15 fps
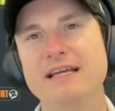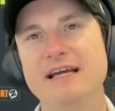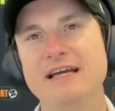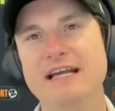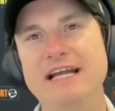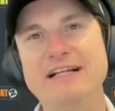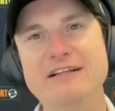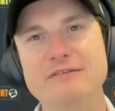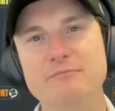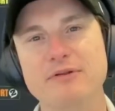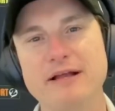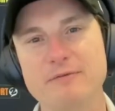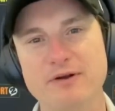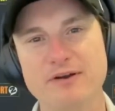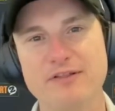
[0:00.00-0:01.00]
England
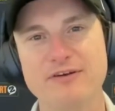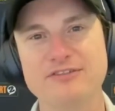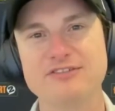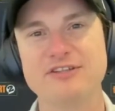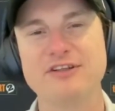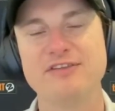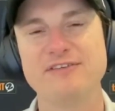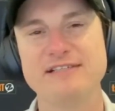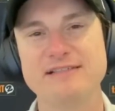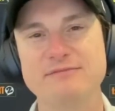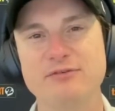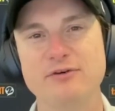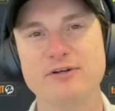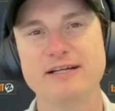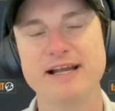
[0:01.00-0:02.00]
played one of those in the
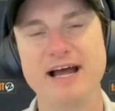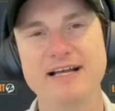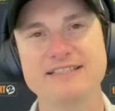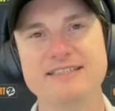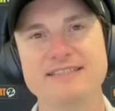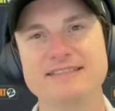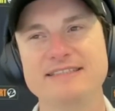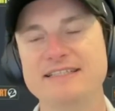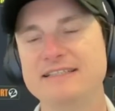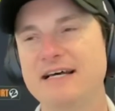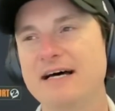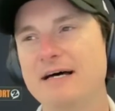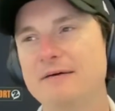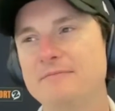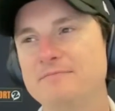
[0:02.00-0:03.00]
13-14 Ashes
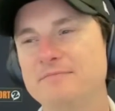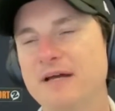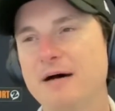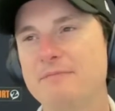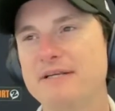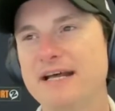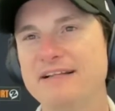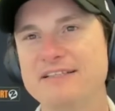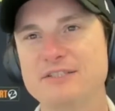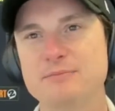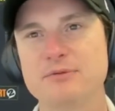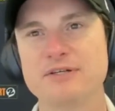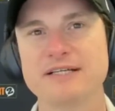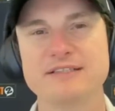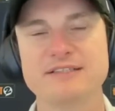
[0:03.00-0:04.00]
up at Alice
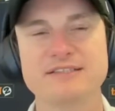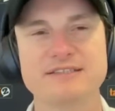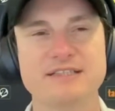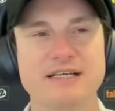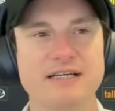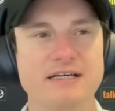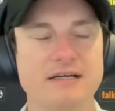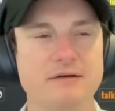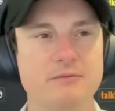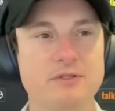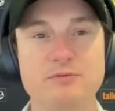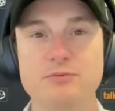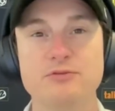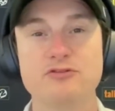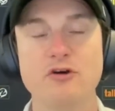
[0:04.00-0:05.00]
Springs, which
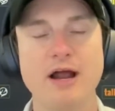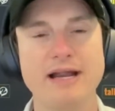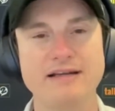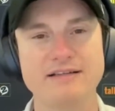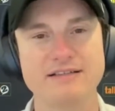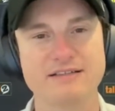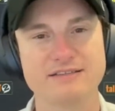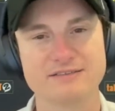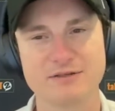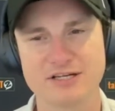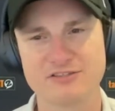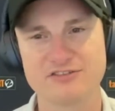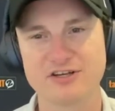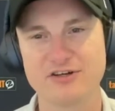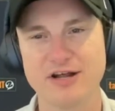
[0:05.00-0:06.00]
was great because I got
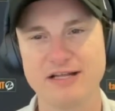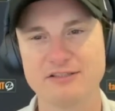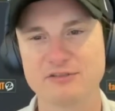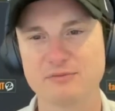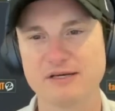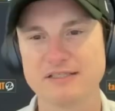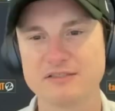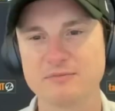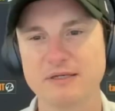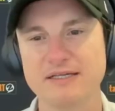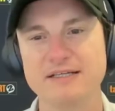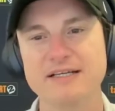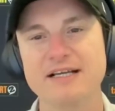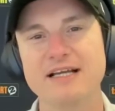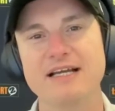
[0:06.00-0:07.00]
to go to Alice Springs. But
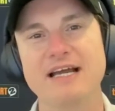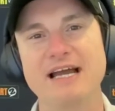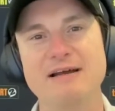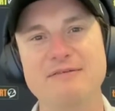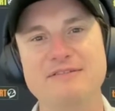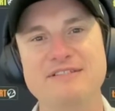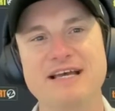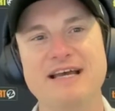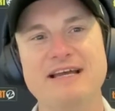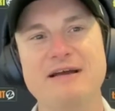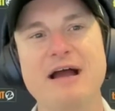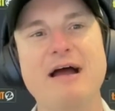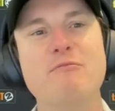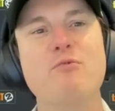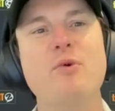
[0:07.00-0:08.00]
it was a
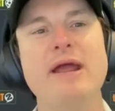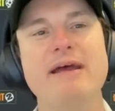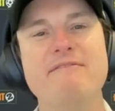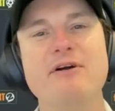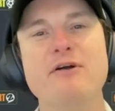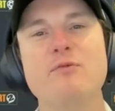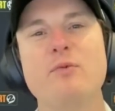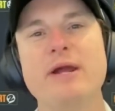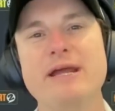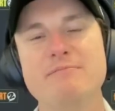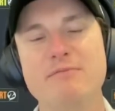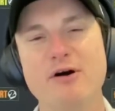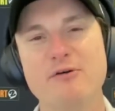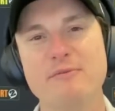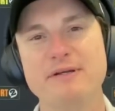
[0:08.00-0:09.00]
very weird
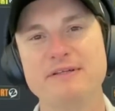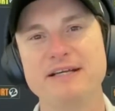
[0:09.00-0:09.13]
moment